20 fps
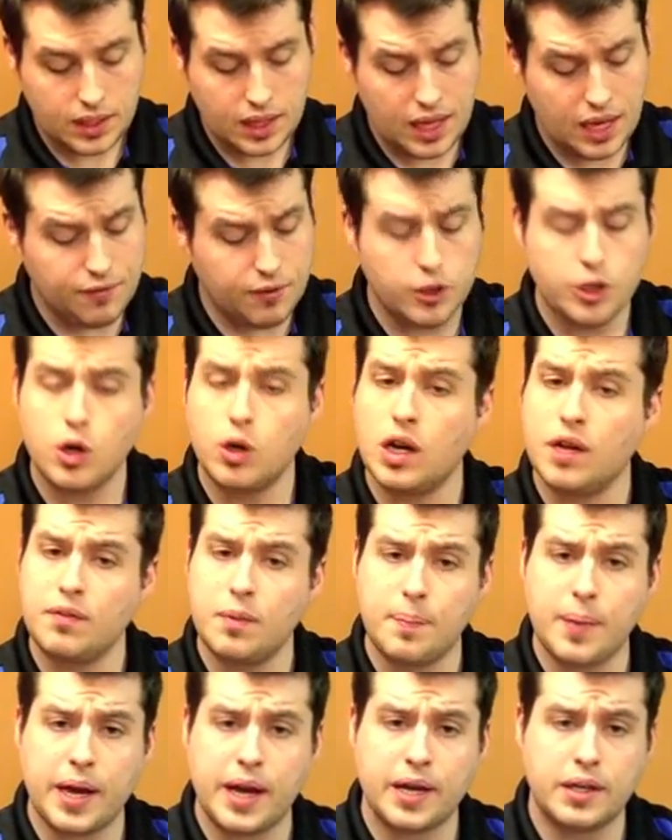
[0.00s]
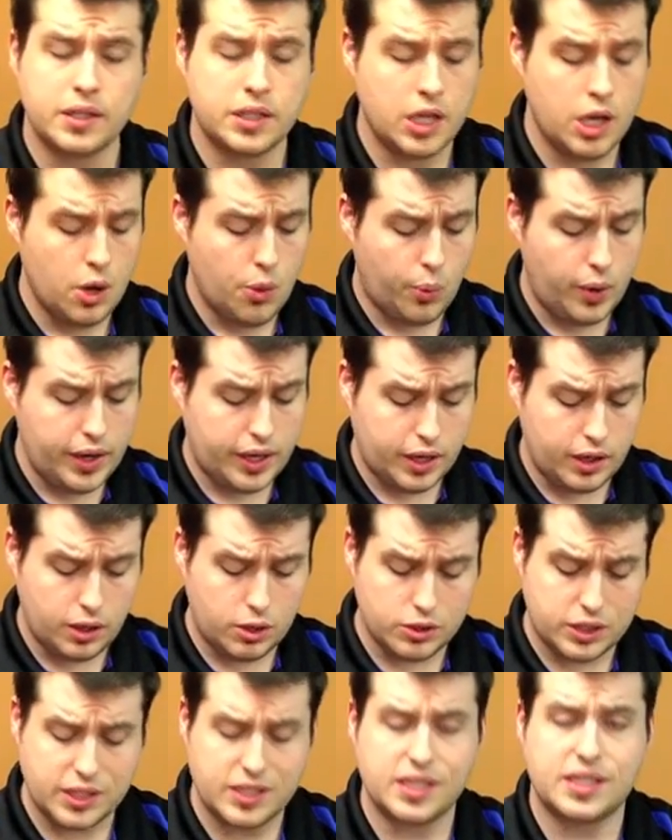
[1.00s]
If you don't have a band, what you can
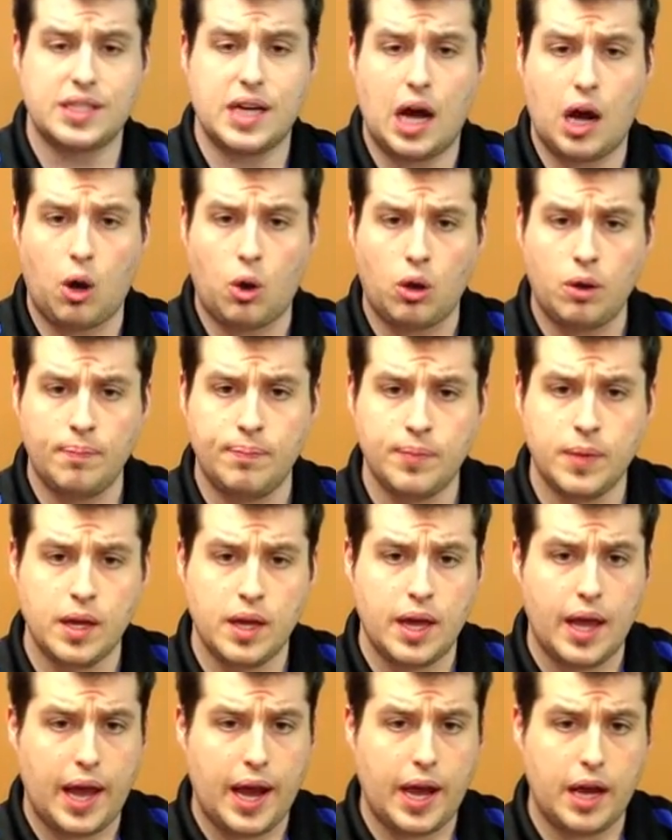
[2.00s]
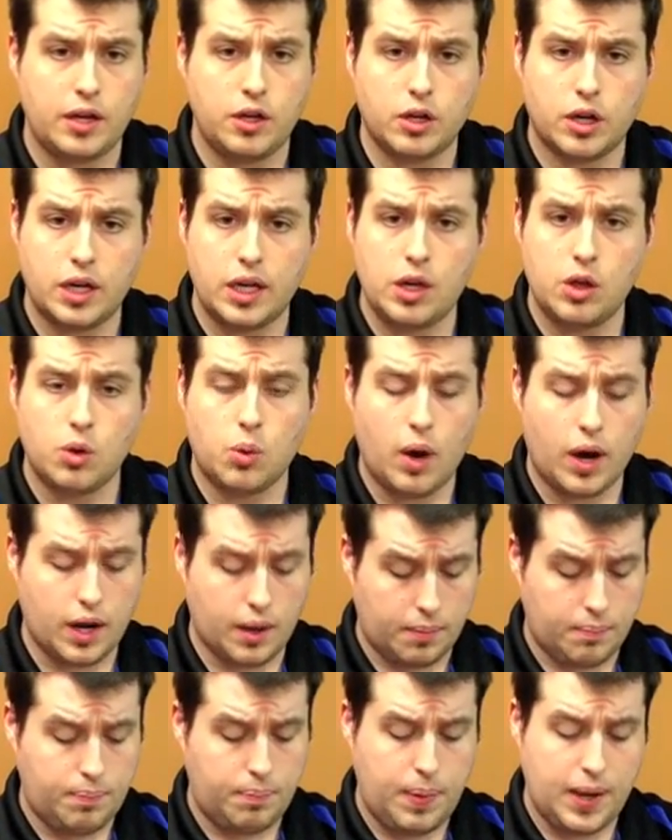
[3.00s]
use is a towel, and you're going to either want
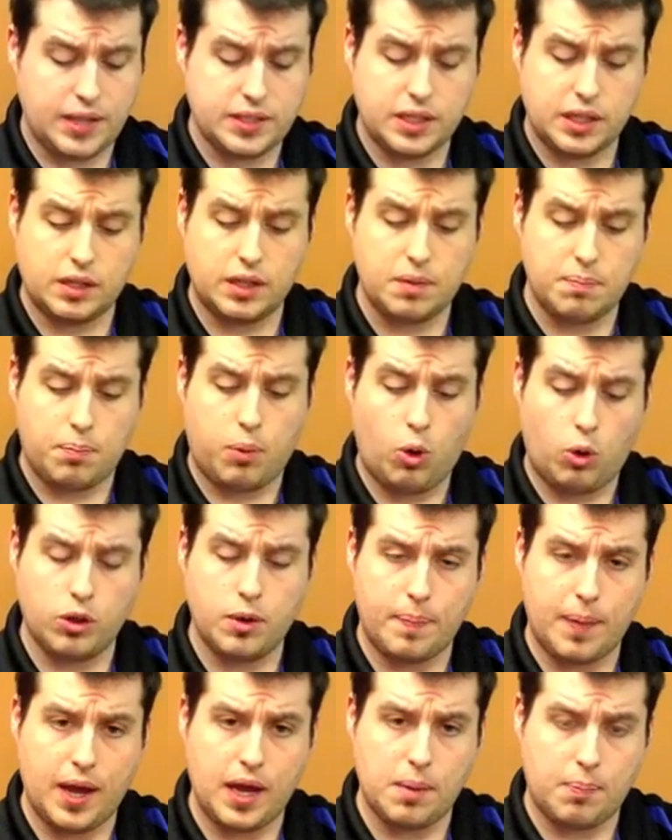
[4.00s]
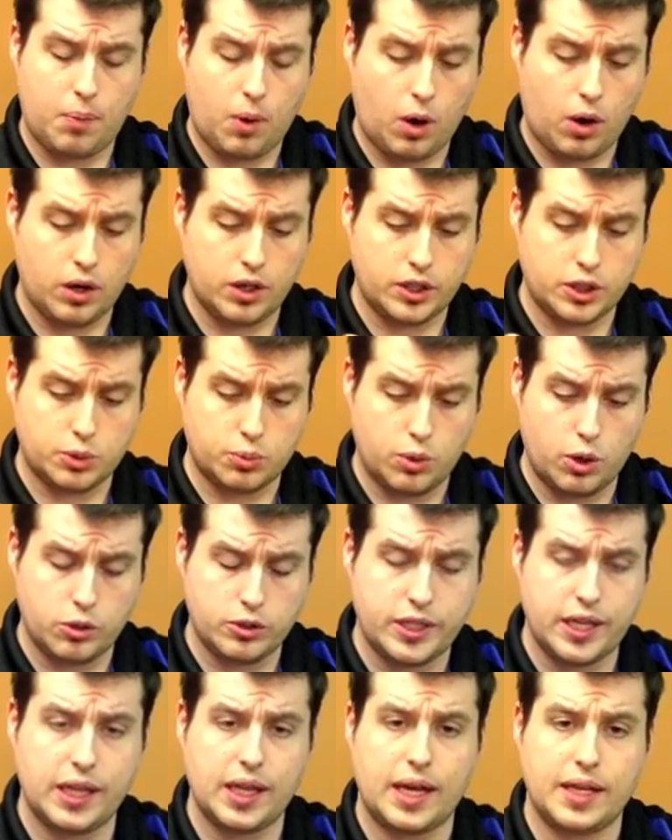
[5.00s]
to basically pull the band apart and just
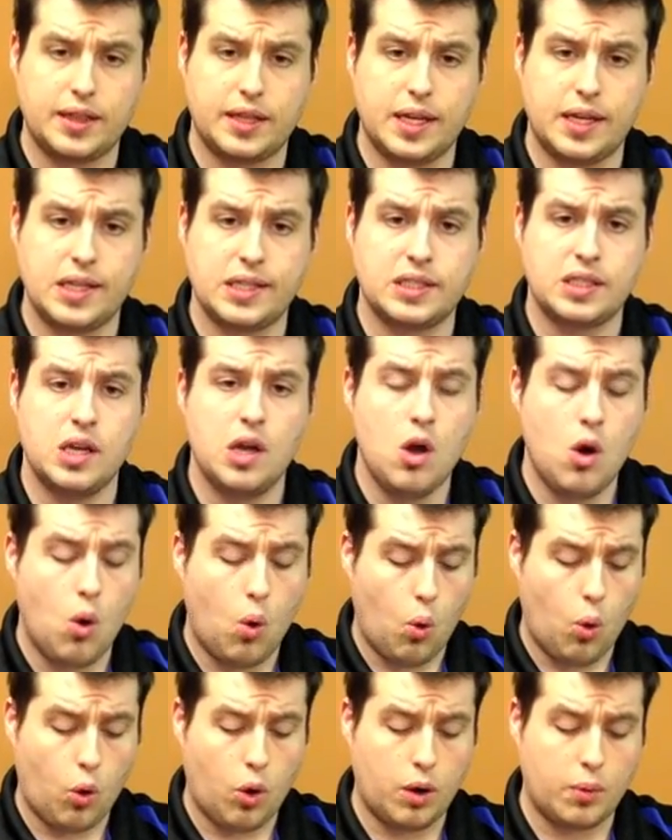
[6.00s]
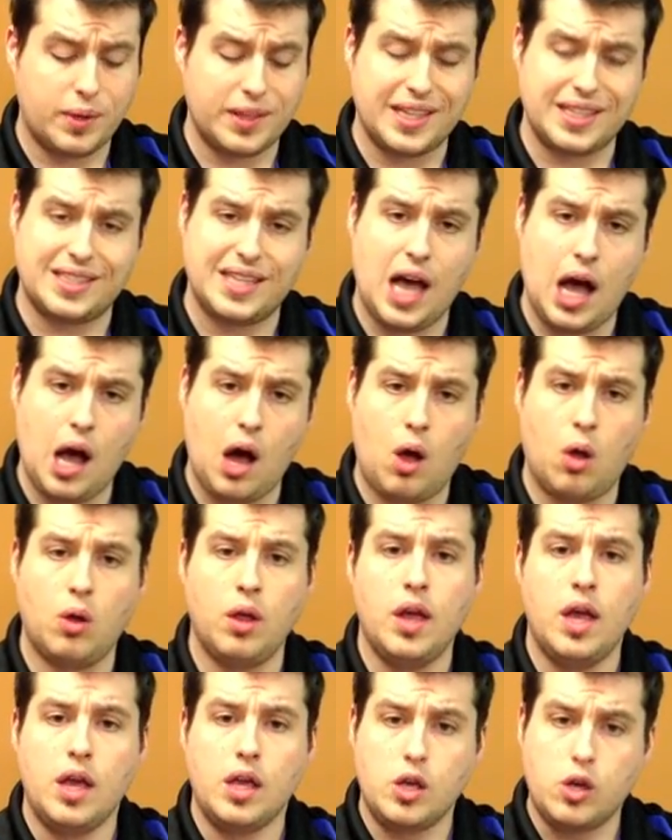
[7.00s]
rotate like this, or with a
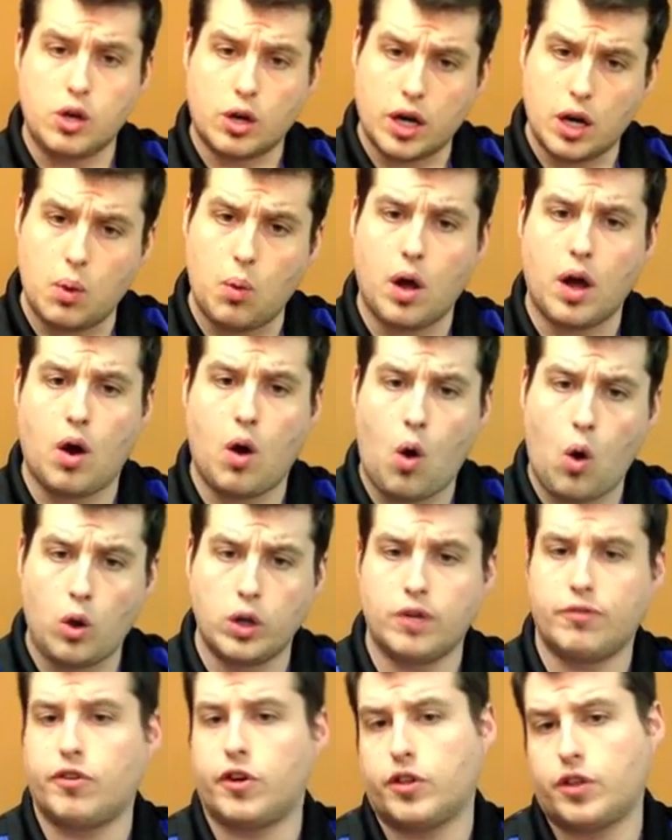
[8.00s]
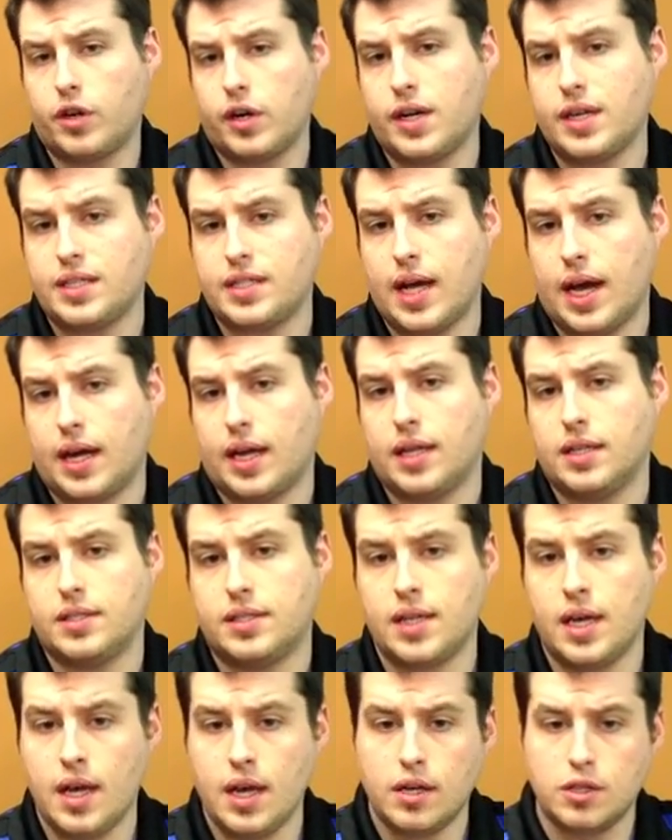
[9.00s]
towel, you're going to want to hold it for 30
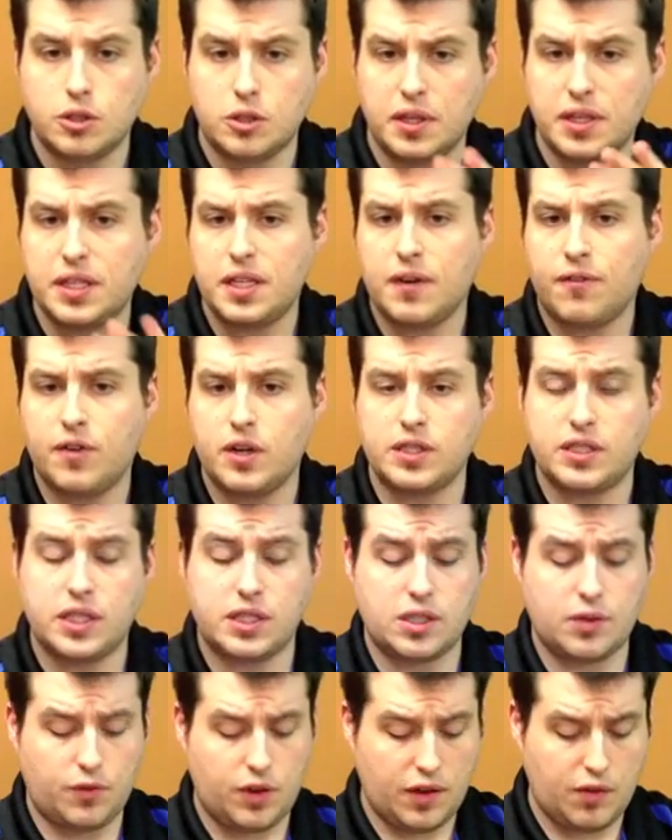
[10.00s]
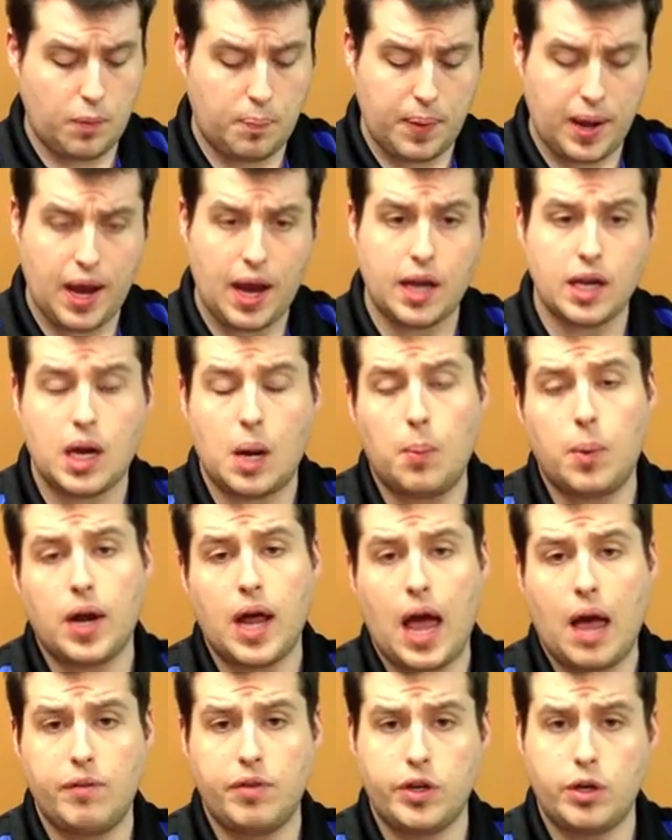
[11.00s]
seconds. So the difference is, if you have a band, I want
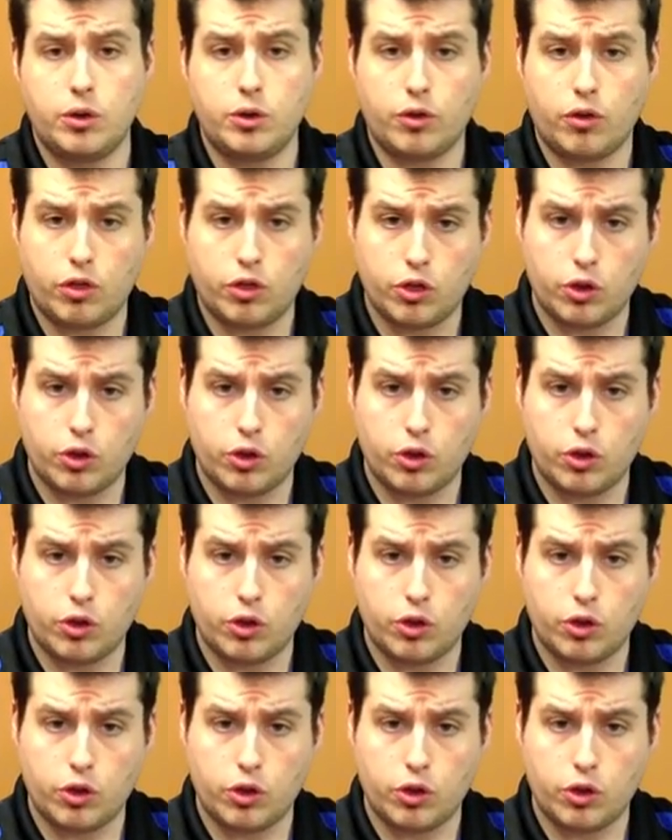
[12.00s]
to have you do